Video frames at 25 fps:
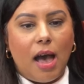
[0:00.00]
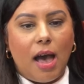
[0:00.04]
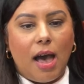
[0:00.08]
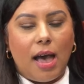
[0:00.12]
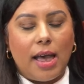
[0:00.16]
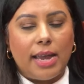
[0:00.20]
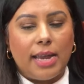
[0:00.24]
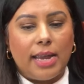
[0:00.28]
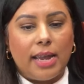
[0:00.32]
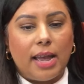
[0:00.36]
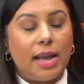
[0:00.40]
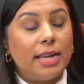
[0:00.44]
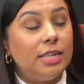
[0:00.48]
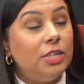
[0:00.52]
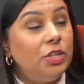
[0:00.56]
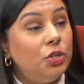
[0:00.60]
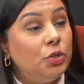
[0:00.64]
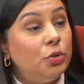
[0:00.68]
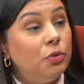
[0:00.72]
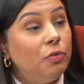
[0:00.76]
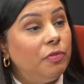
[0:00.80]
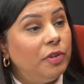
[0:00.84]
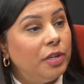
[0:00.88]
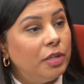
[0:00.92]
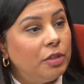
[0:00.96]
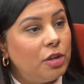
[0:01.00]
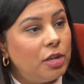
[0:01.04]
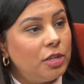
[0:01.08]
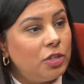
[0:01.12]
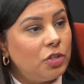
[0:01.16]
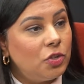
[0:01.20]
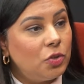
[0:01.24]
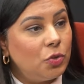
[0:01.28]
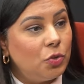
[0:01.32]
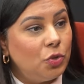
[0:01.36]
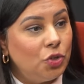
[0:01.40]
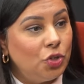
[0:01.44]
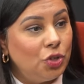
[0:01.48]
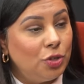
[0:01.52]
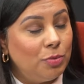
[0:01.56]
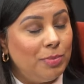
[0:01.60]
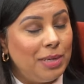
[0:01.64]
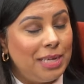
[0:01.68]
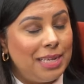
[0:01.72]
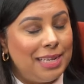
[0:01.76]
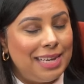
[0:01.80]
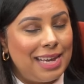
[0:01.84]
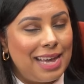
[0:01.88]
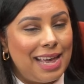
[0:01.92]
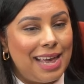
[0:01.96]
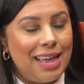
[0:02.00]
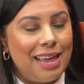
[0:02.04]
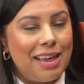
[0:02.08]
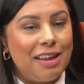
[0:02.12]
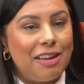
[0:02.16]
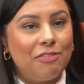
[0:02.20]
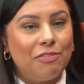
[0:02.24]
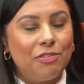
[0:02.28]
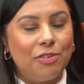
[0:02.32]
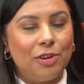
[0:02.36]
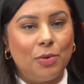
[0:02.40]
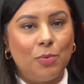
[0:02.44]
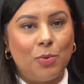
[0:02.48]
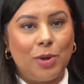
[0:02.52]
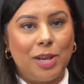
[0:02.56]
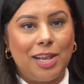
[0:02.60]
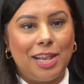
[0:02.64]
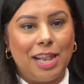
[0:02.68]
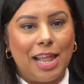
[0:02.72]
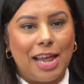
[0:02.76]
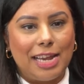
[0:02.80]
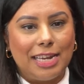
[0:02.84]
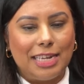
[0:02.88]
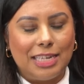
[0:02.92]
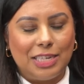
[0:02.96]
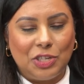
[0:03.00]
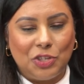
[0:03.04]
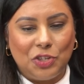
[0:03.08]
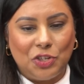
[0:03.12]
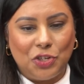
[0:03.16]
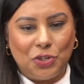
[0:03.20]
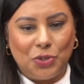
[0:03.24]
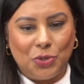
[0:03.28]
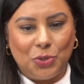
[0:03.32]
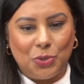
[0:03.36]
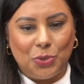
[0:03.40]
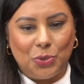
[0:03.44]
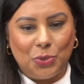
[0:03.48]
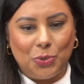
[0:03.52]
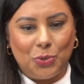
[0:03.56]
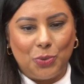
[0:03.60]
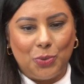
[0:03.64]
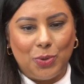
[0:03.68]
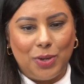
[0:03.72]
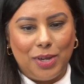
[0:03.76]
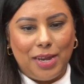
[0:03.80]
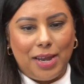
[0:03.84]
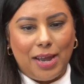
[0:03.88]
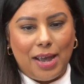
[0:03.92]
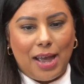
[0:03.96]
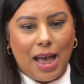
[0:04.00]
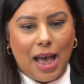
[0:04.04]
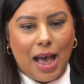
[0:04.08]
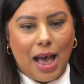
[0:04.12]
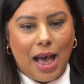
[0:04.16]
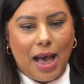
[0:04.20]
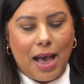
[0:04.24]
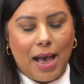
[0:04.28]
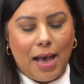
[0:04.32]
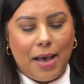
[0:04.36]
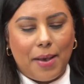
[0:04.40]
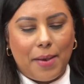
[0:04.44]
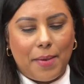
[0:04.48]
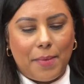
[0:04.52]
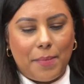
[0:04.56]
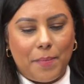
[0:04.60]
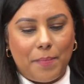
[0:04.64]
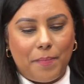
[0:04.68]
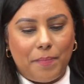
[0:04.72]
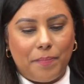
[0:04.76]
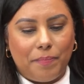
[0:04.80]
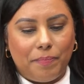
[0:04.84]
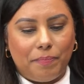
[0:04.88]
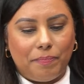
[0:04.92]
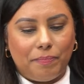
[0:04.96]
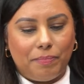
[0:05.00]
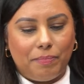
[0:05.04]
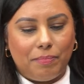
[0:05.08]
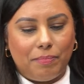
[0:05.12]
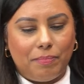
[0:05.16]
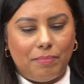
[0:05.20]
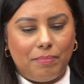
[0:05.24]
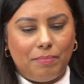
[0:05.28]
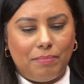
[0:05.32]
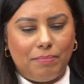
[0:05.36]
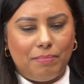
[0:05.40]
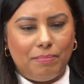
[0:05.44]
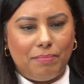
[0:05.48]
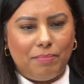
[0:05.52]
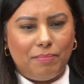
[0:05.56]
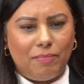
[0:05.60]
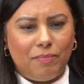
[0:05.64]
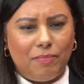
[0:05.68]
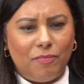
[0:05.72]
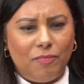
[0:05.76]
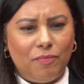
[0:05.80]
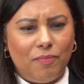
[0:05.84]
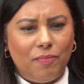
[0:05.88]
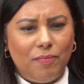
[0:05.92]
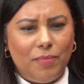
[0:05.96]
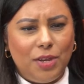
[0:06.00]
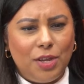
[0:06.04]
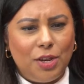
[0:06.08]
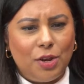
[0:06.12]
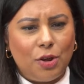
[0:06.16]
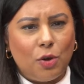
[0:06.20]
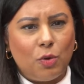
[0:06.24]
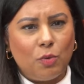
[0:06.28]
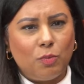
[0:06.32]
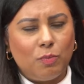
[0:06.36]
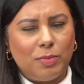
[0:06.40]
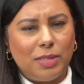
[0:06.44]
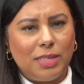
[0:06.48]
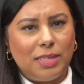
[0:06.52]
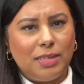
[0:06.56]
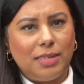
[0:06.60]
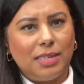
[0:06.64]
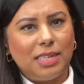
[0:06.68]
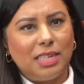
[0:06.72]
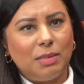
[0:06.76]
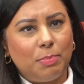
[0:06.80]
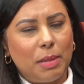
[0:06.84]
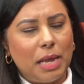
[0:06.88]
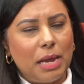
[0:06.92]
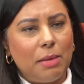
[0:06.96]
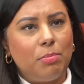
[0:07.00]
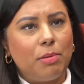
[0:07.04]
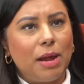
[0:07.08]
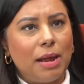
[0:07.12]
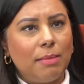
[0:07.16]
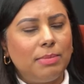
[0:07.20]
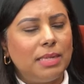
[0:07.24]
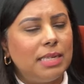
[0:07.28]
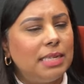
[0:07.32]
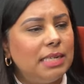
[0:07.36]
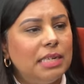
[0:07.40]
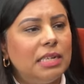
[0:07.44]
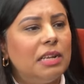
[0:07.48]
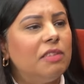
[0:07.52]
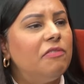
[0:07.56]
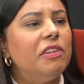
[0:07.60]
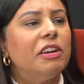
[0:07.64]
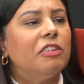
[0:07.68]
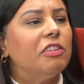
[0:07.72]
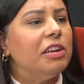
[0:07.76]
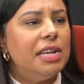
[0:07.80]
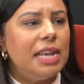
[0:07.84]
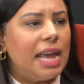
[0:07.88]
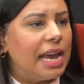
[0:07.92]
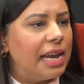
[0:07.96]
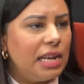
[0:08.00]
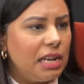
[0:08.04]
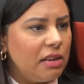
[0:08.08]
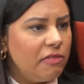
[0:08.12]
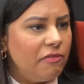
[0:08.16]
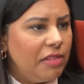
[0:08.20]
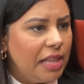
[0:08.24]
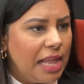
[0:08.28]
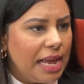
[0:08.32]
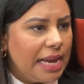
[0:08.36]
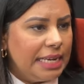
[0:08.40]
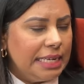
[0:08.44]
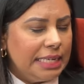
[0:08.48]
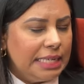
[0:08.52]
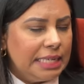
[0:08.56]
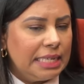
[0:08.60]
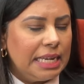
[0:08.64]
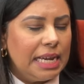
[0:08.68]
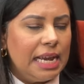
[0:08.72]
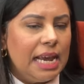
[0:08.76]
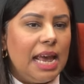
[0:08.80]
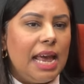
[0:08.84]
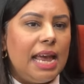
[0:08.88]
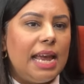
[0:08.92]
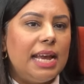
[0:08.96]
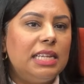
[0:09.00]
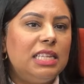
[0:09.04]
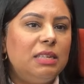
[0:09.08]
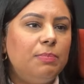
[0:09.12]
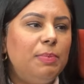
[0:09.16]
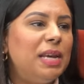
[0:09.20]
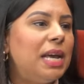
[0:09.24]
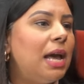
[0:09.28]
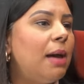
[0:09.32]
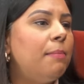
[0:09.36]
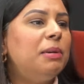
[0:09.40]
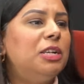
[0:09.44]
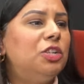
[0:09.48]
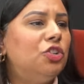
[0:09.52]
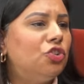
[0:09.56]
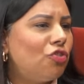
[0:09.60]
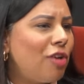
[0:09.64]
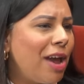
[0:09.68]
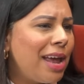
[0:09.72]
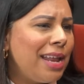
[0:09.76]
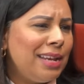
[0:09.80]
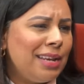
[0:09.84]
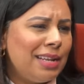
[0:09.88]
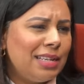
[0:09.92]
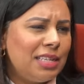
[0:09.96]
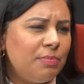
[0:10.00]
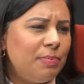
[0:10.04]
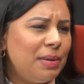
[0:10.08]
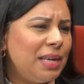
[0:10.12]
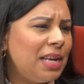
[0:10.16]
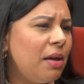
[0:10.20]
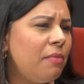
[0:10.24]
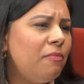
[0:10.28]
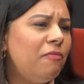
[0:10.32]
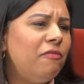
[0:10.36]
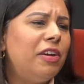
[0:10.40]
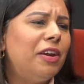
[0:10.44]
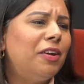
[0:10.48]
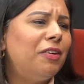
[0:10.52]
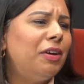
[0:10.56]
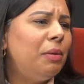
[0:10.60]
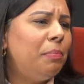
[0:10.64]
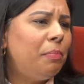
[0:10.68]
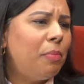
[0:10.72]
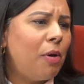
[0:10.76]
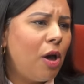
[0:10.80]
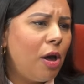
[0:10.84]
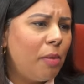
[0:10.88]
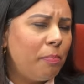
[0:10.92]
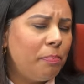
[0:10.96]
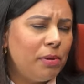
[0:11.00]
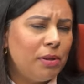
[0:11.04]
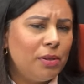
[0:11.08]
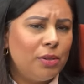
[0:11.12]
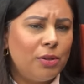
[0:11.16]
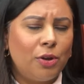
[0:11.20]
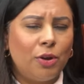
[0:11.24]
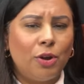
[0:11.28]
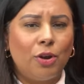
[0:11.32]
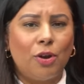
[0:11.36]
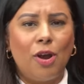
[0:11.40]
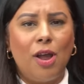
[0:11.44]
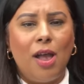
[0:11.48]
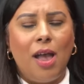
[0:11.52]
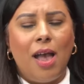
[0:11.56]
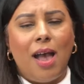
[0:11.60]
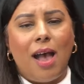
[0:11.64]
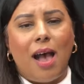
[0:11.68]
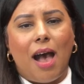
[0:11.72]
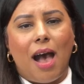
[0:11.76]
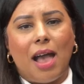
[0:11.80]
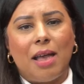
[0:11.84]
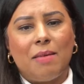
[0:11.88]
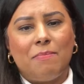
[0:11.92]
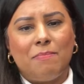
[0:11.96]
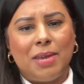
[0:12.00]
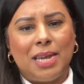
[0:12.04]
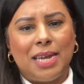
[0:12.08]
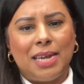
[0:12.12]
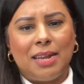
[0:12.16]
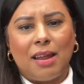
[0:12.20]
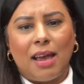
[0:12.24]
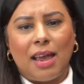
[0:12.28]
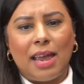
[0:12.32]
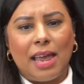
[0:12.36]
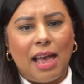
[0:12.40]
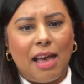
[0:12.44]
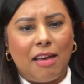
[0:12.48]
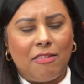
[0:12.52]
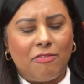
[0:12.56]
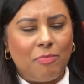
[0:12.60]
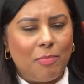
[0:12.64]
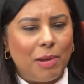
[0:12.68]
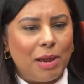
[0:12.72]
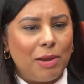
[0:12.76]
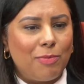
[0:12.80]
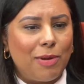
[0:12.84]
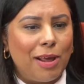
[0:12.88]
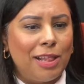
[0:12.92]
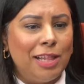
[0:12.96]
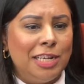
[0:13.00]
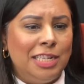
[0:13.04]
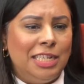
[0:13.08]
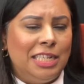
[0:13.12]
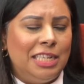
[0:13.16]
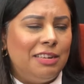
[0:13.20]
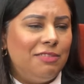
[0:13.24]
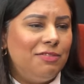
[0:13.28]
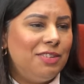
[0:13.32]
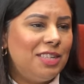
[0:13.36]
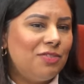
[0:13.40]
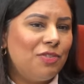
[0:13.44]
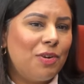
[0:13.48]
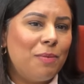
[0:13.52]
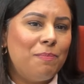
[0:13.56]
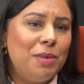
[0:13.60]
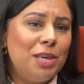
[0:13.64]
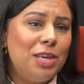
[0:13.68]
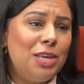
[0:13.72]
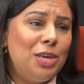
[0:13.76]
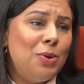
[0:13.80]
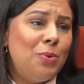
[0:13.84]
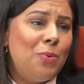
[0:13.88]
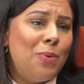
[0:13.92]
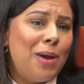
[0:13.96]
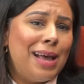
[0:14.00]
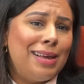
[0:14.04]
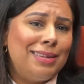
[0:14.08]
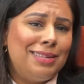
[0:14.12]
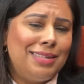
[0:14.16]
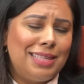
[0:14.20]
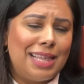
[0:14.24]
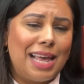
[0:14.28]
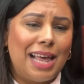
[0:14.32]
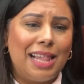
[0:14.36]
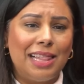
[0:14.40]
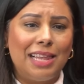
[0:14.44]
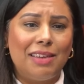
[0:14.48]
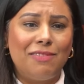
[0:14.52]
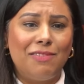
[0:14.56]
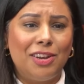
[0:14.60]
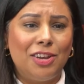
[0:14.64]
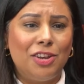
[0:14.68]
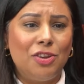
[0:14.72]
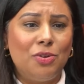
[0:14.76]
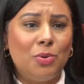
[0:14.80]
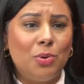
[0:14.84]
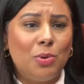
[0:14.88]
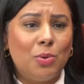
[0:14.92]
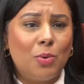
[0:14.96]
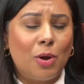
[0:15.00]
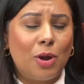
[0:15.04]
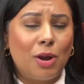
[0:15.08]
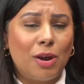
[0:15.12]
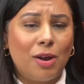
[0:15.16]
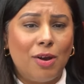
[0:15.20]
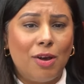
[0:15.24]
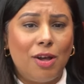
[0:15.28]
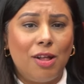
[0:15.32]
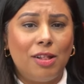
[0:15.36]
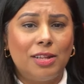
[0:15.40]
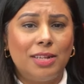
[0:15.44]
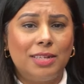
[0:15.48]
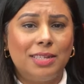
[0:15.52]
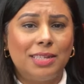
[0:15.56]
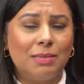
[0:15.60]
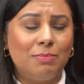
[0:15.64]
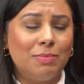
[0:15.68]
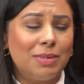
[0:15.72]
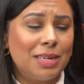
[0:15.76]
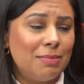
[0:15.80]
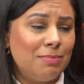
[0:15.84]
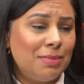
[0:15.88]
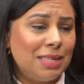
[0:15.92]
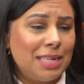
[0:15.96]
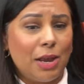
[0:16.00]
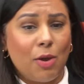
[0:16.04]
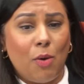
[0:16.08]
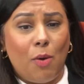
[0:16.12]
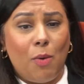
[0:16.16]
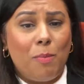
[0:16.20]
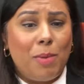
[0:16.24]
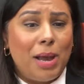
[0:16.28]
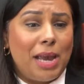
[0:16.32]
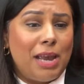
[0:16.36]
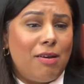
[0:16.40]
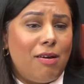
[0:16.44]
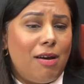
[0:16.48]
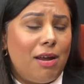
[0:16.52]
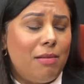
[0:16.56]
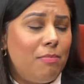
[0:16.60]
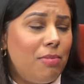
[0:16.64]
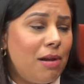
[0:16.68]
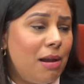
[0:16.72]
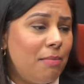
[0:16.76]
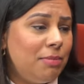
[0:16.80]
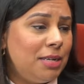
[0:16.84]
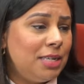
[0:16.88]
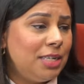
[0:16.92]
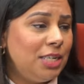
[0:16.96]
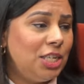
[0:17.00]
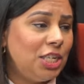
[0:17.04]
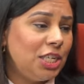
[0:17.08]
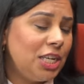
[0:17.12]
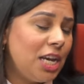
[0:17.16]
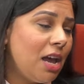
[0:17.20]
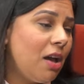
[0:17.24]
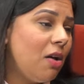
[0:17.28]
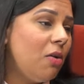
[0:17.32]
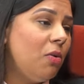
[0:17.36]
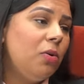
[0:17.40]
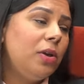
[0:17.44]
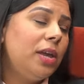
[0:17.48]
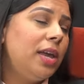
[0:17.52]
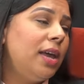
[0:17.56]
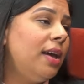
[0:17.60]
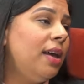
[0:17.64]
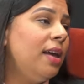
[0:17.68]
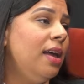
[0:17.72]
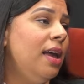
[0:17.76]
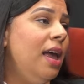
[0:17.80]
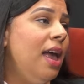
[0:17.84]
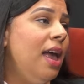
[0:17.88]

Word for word: I, I do feel on social media, everyone likes to um, you know, display Brampton in a very negative light. Yeah. It's become a trend, it's become very popular. I mean, I have my relatives from the US that live in New York call and sometimes say, "Oh my god, Brampton And